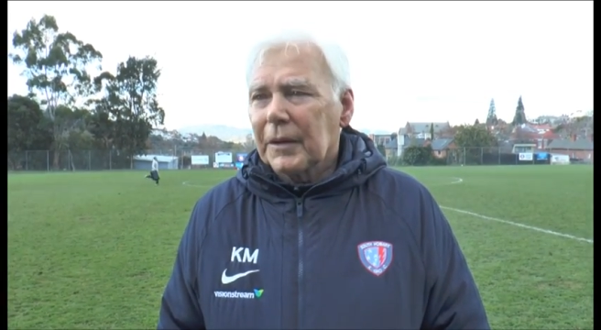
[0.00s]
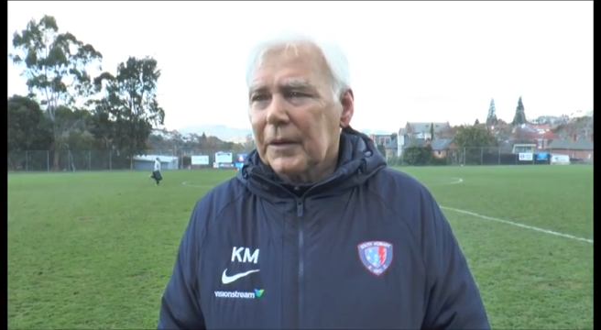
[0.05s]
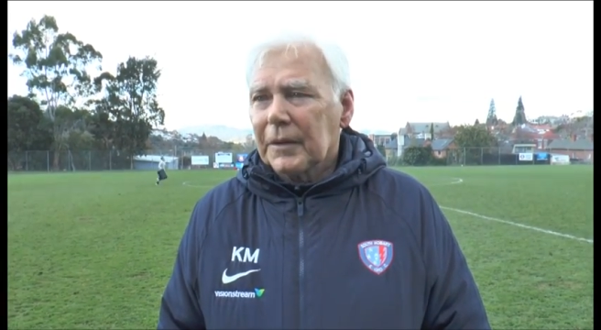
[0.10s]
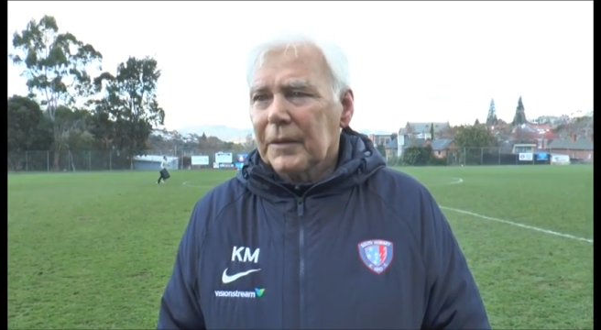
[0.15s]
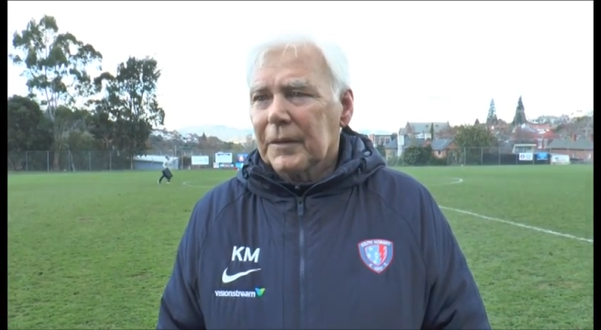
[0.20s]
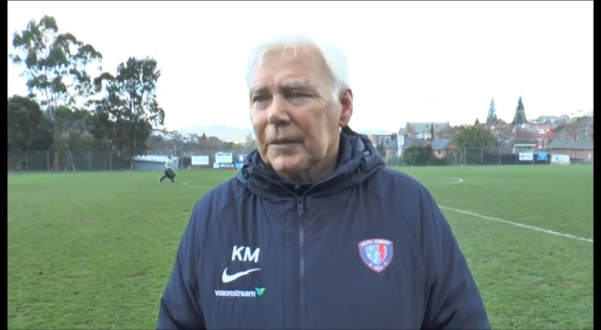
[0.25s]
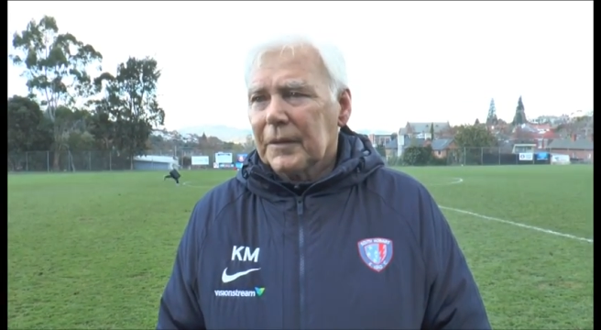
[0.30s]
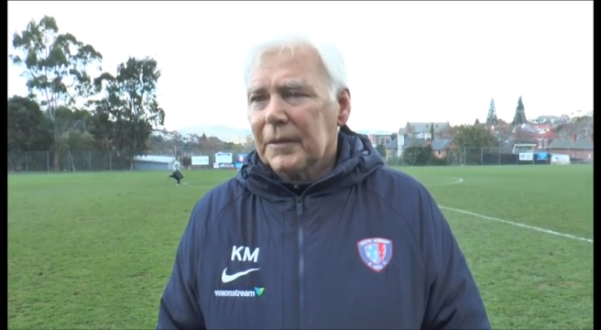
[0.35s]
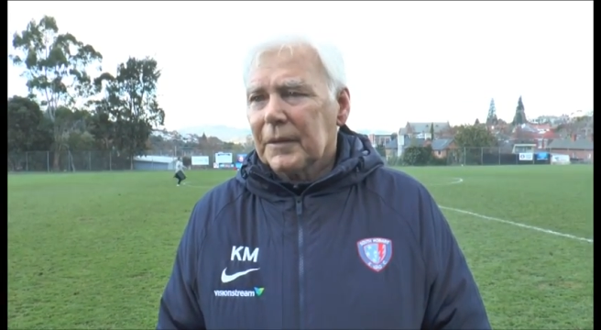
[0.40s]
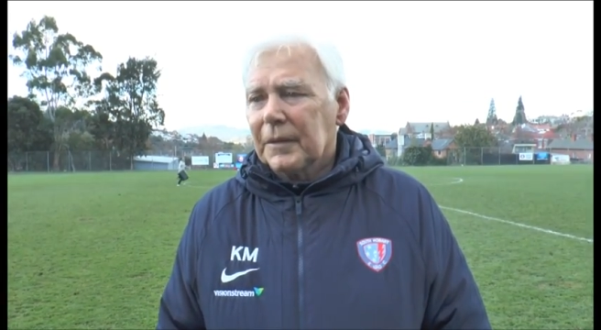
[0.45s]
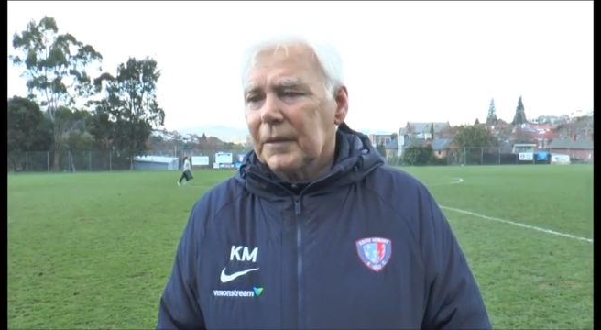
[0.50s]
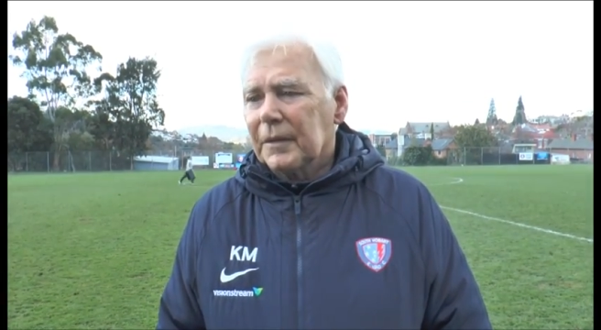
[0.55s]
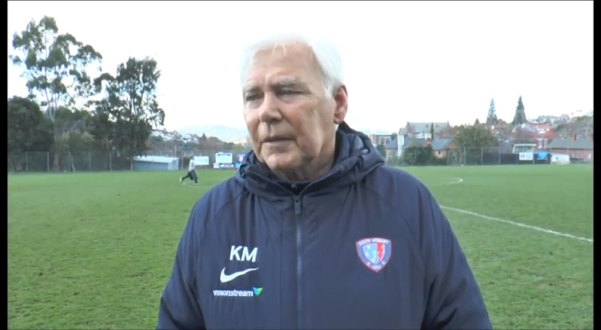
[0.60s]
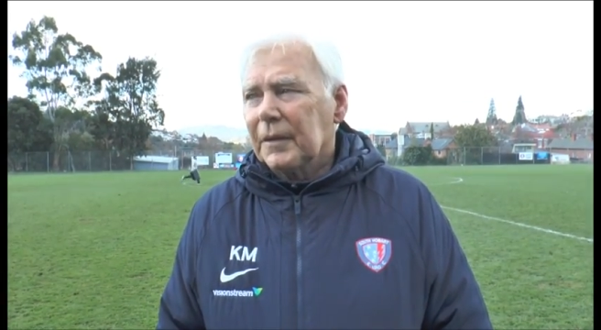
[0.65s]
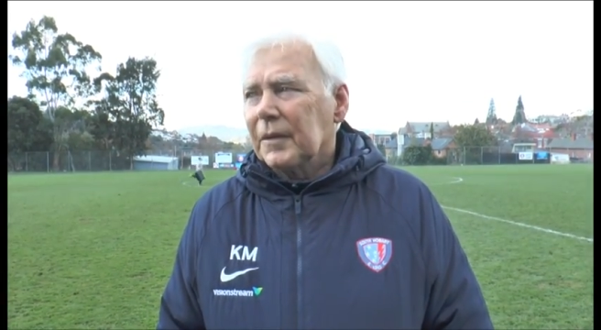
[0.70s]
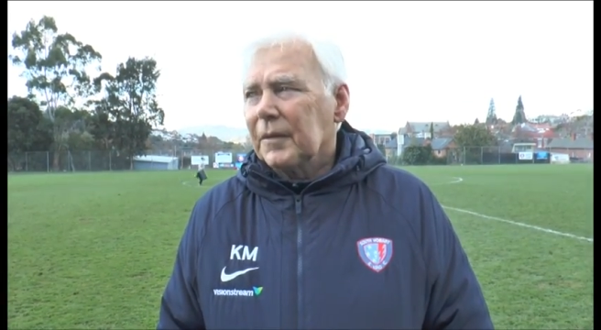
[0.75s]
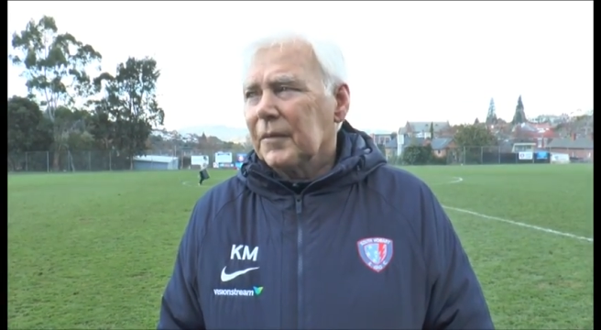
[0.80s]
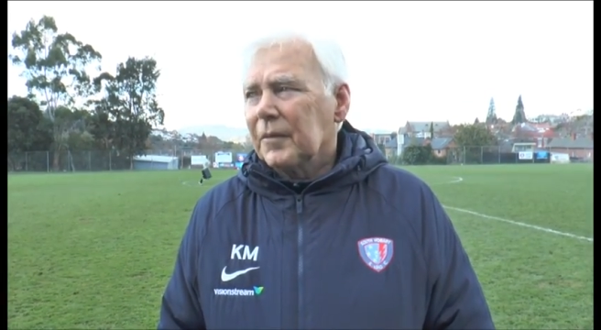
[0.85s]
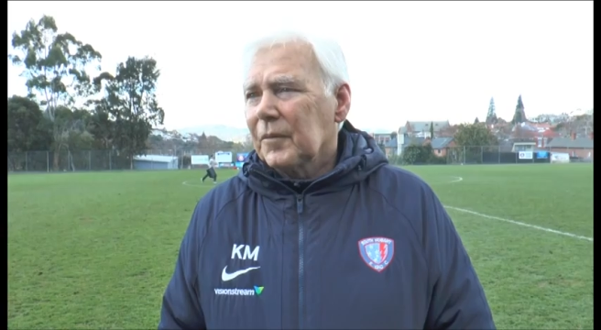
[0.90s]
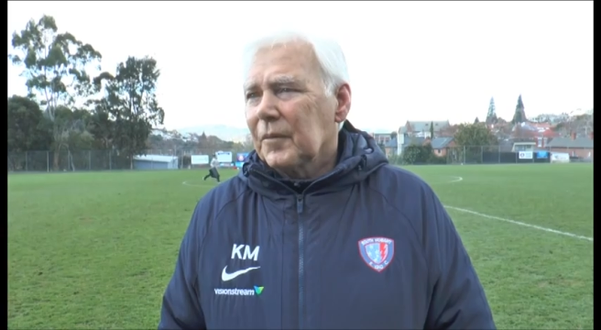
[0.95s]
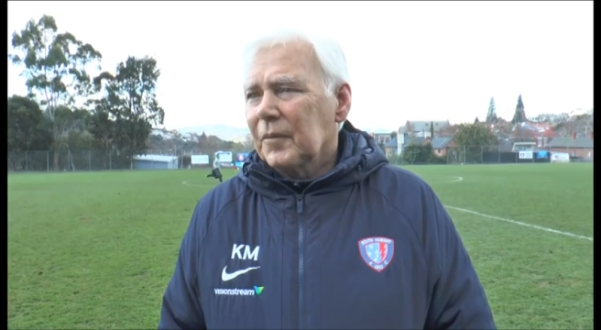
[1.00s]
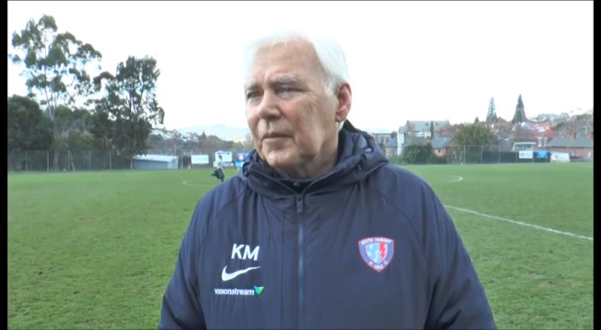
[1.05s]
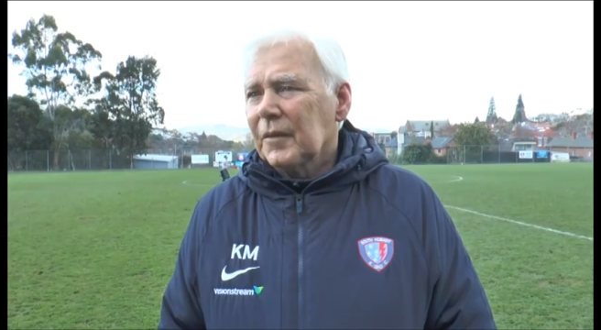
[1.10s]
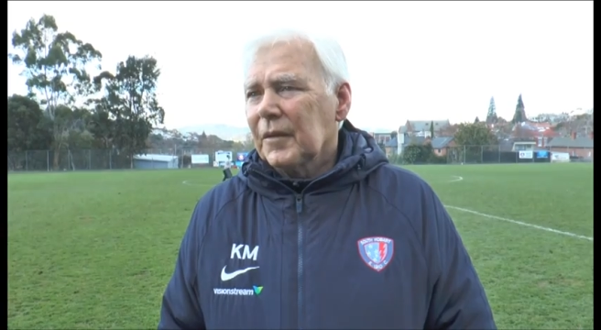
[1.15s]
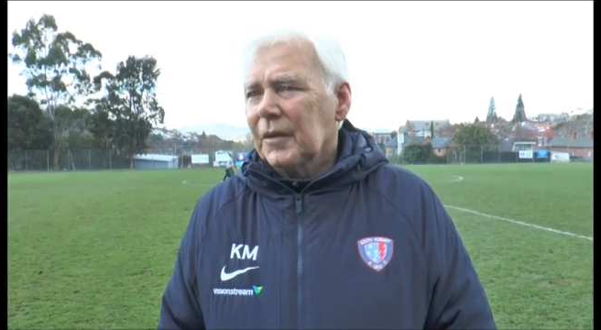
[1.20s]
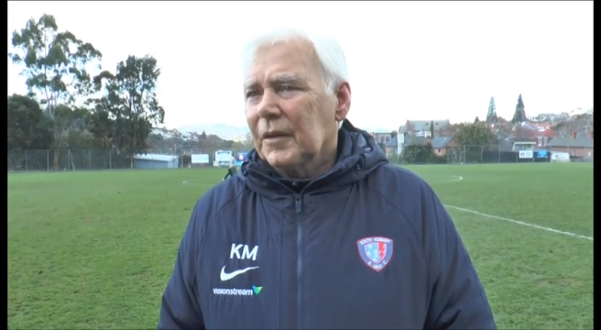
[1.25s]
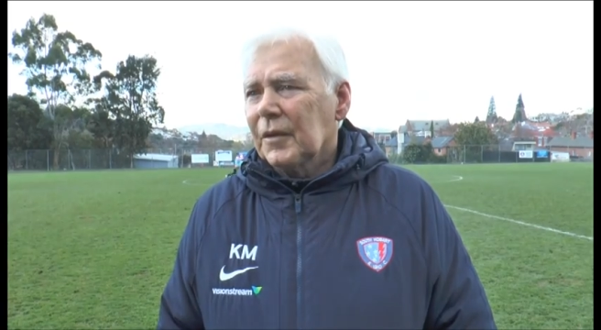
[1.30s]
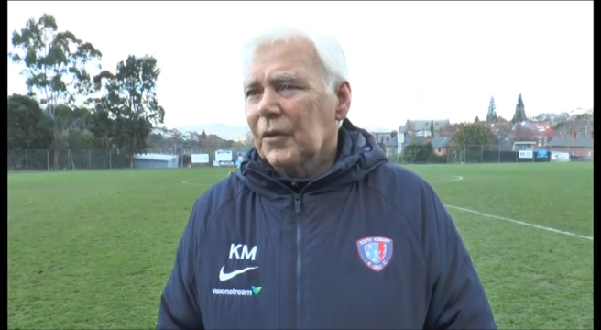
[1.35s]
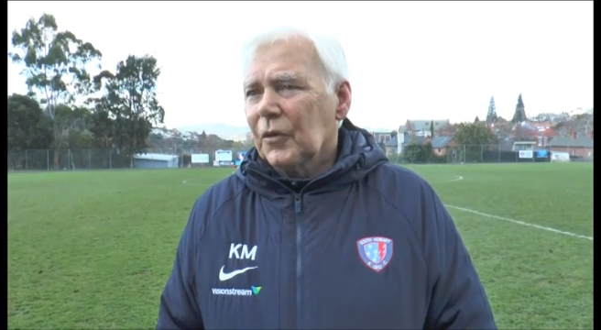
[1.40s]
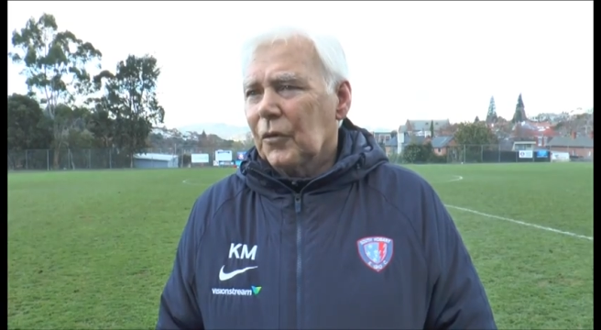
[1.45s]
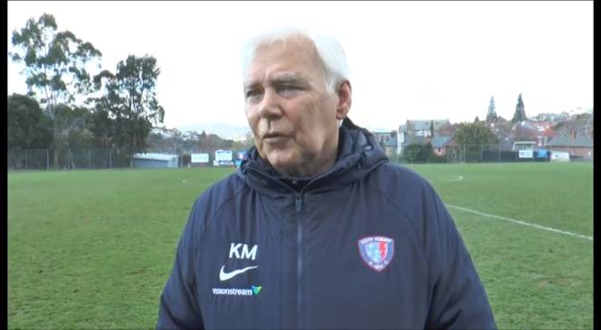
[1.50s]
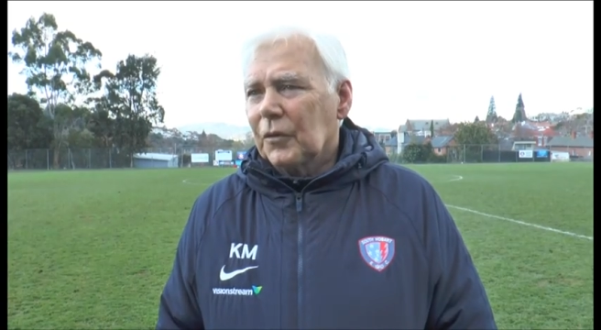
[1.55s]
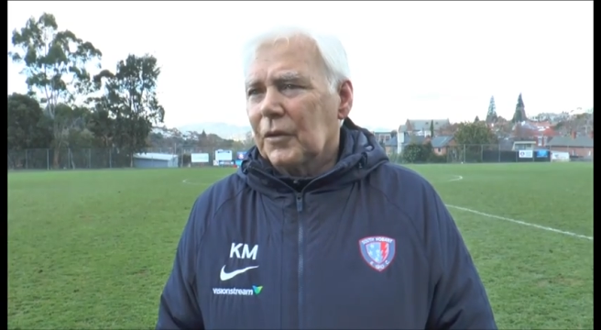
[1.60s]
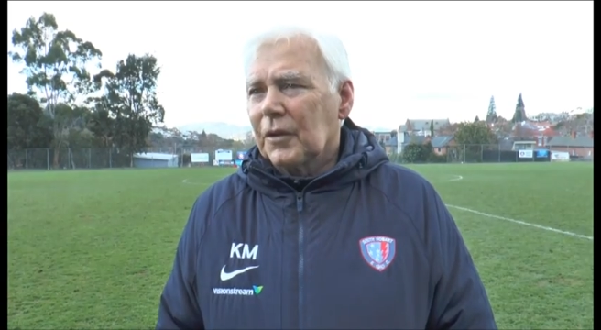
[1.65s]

Yeah.